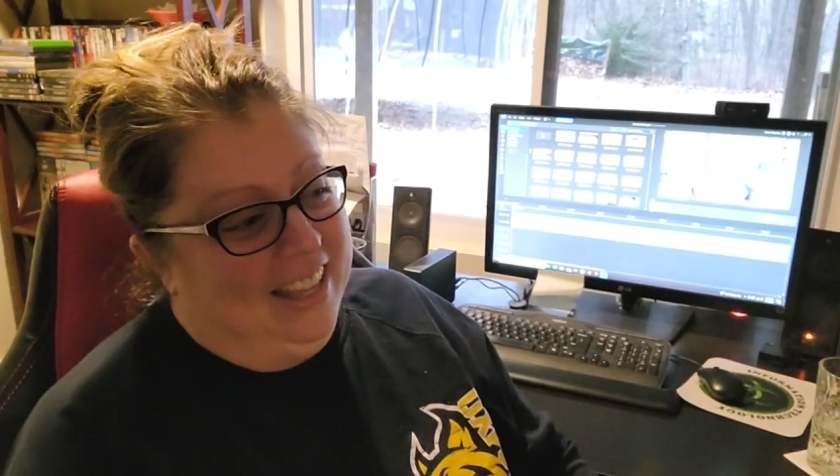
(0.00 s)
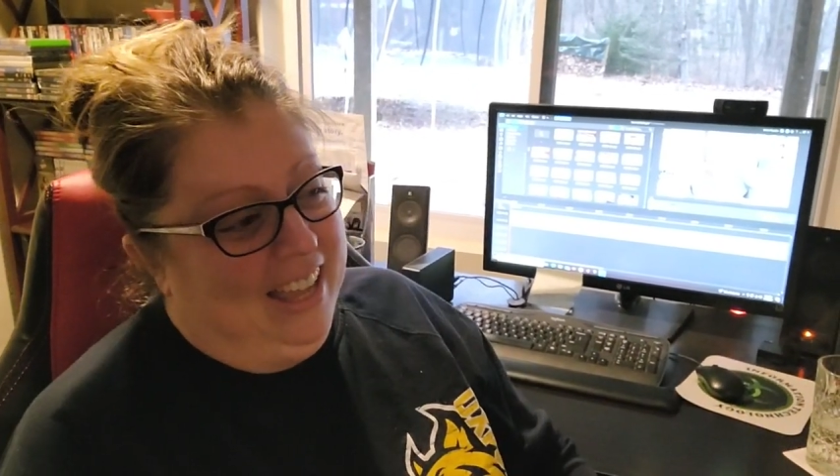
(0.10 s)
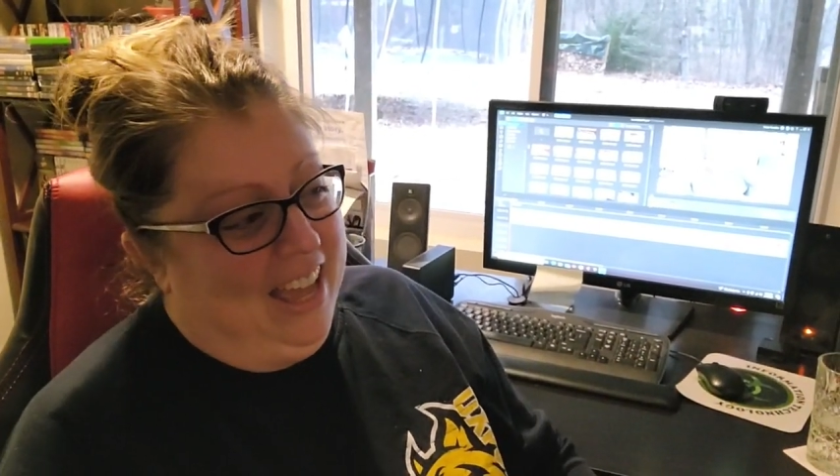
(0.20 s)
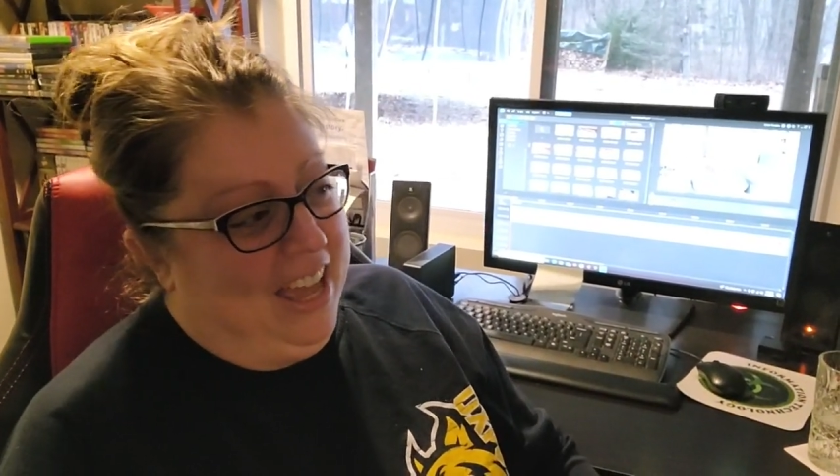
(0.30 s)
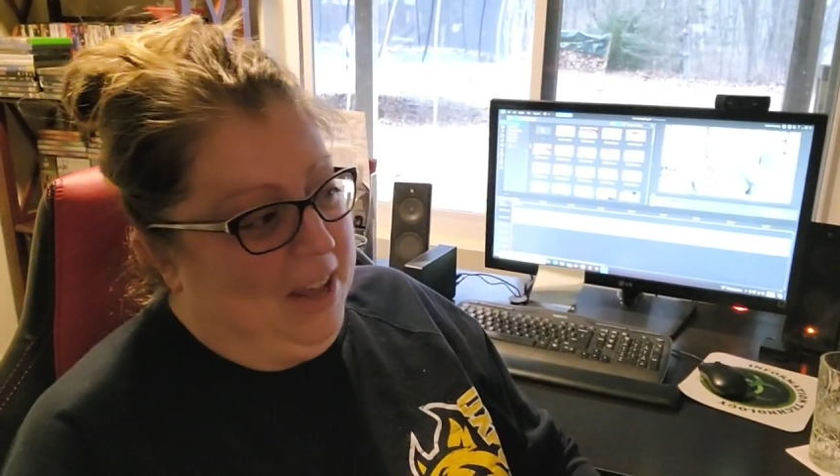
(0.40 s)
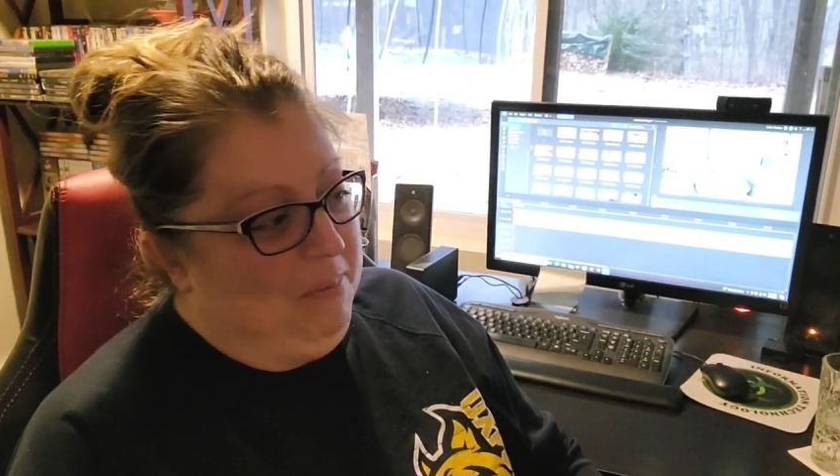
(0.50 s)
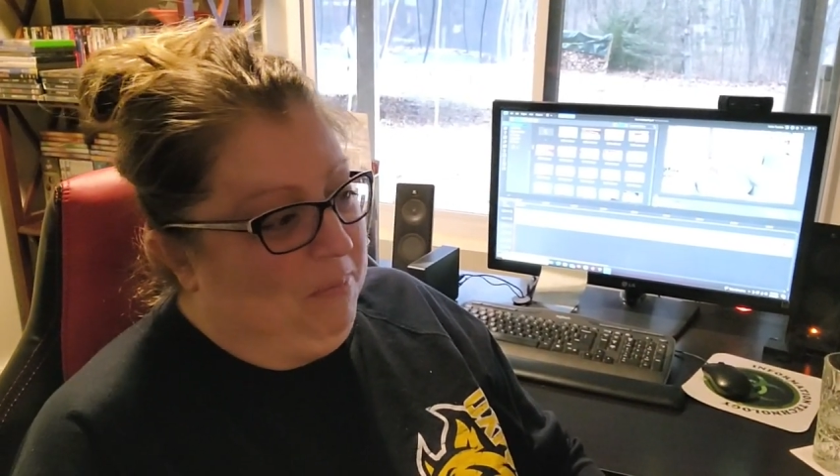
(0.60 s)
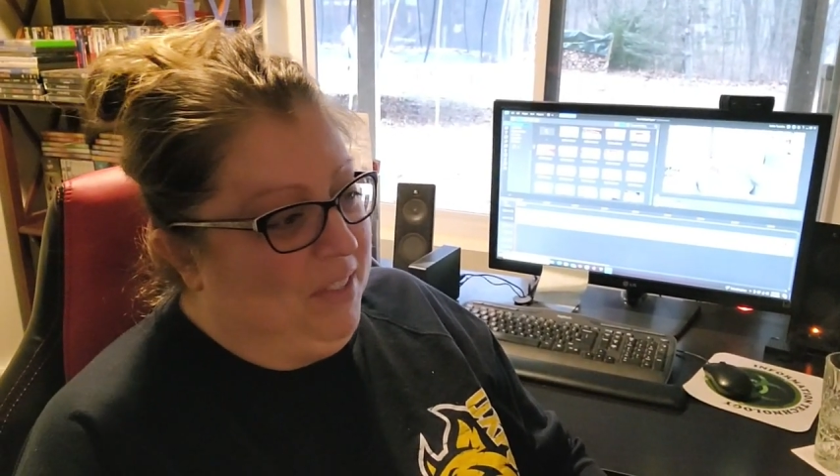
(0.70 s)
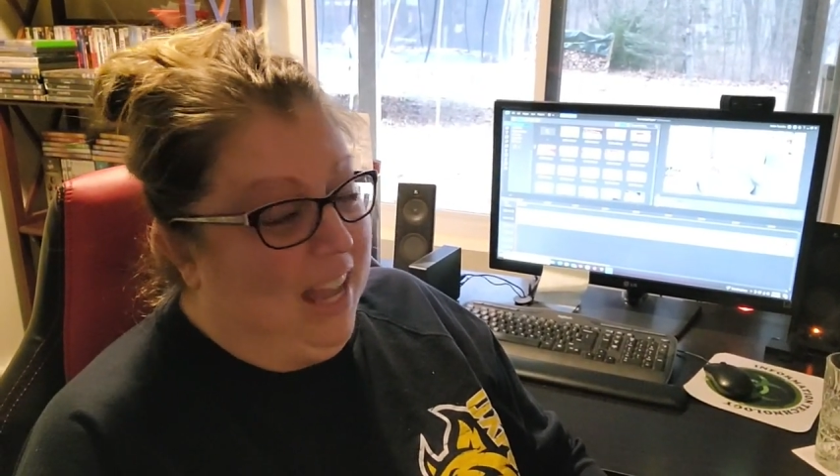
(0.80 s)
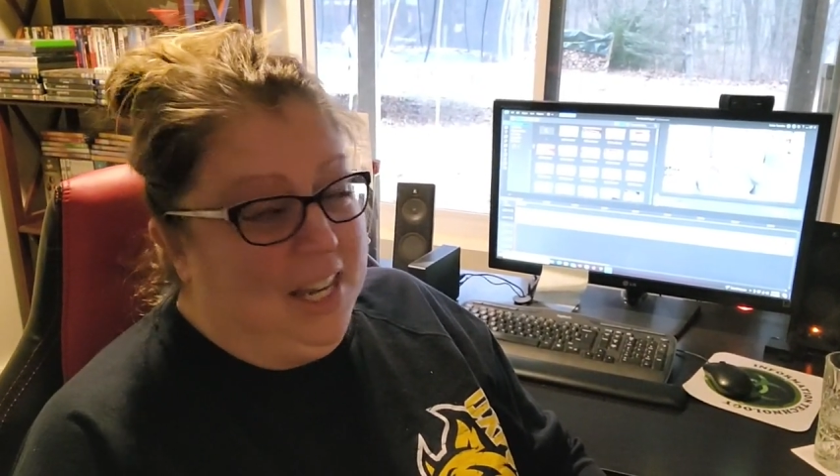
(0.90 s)

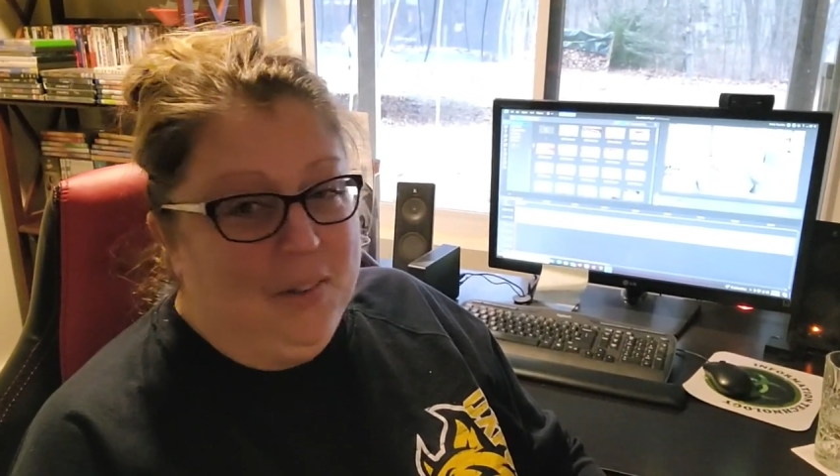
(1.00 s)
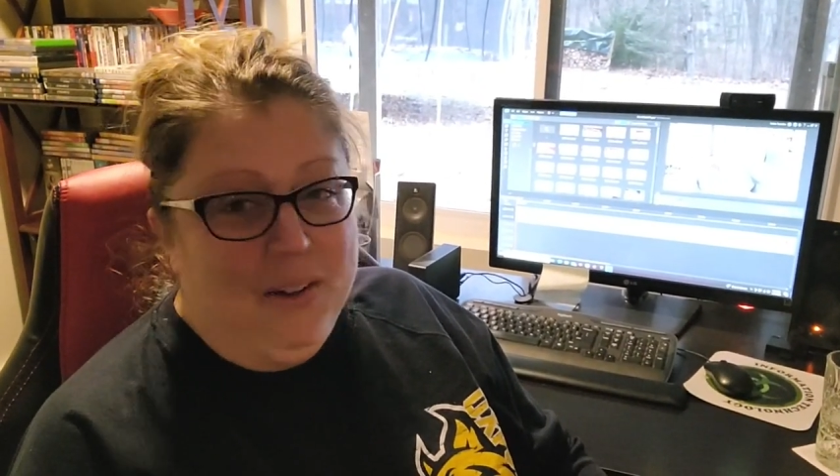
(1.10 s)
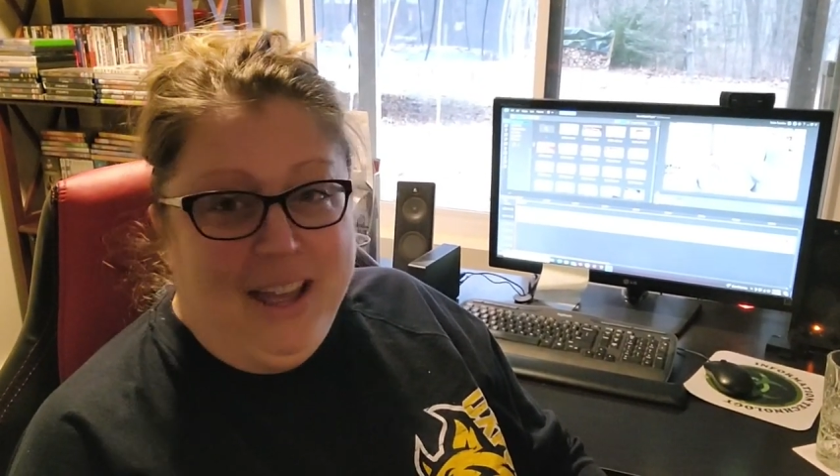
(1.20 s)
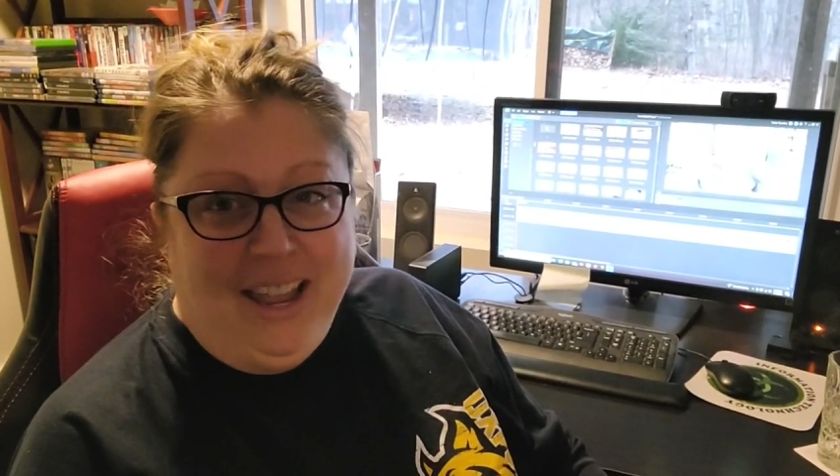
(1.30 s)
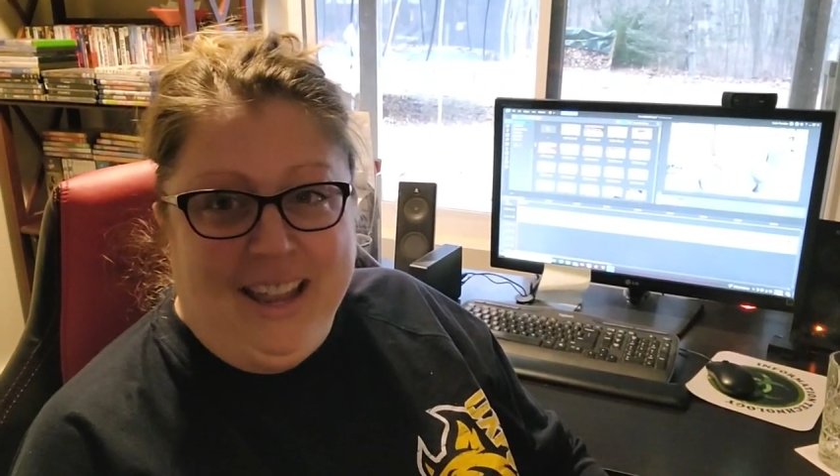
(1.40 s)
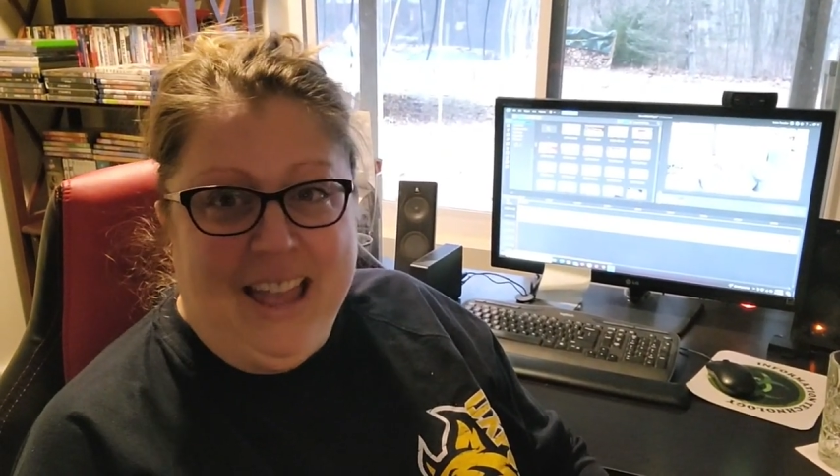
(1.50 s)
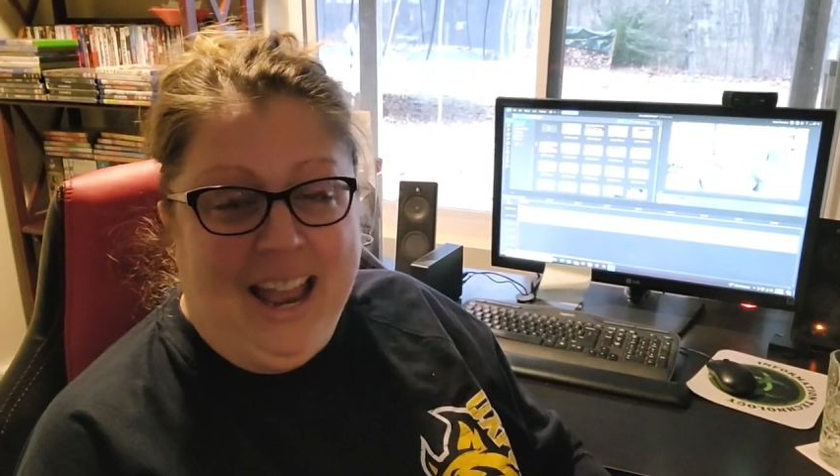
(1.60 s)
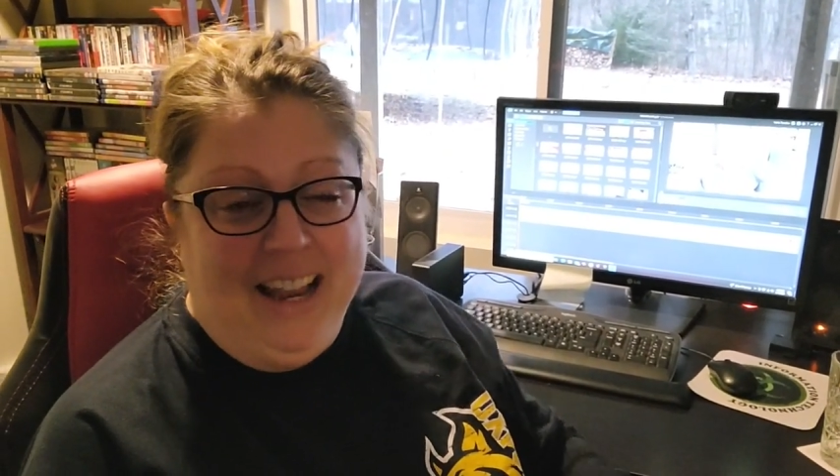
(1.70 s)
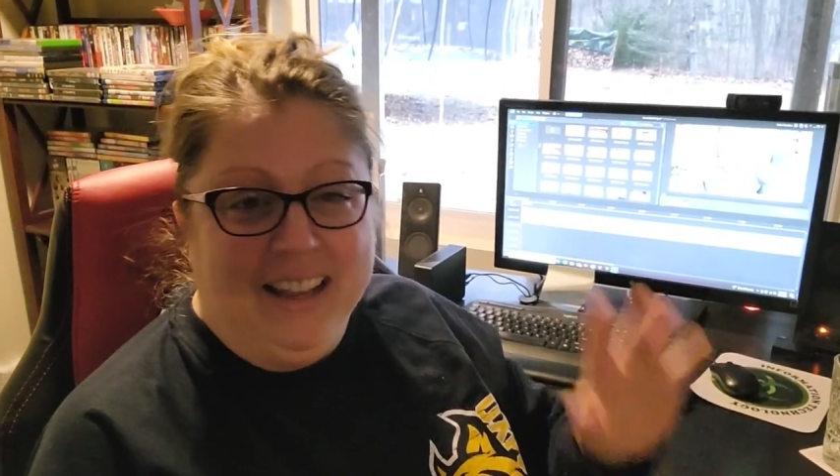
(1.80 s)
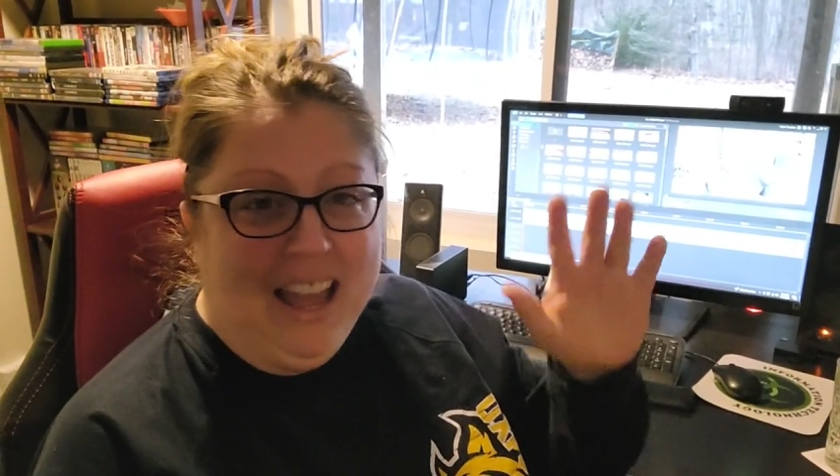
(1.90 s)
Anyway, hey,